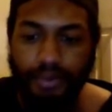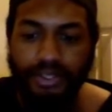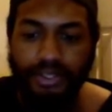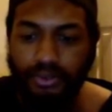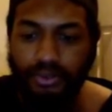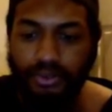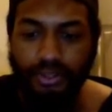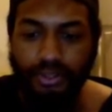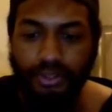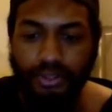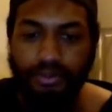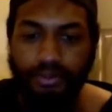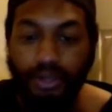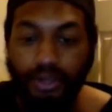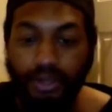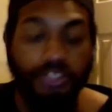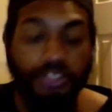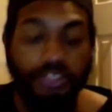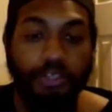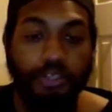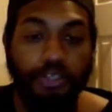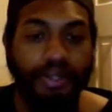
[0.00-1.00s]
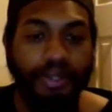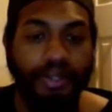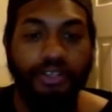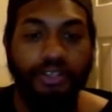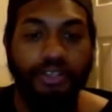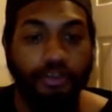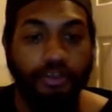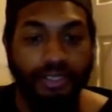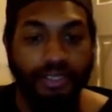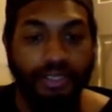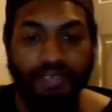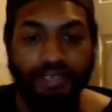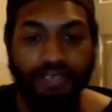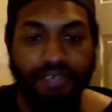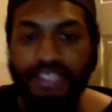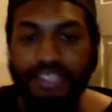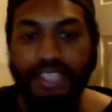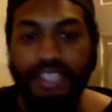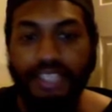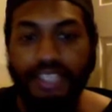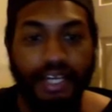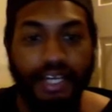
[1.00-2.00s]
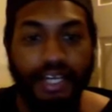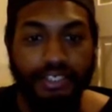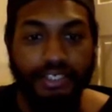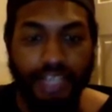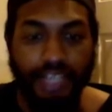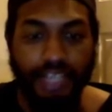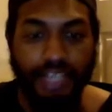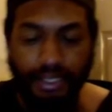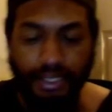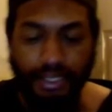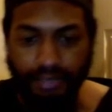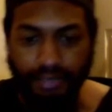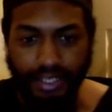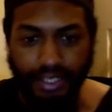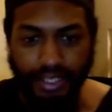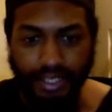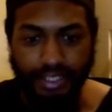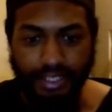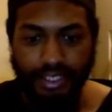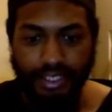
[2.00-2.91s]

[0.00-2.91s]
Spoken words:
are also paranormal investigators, kind of like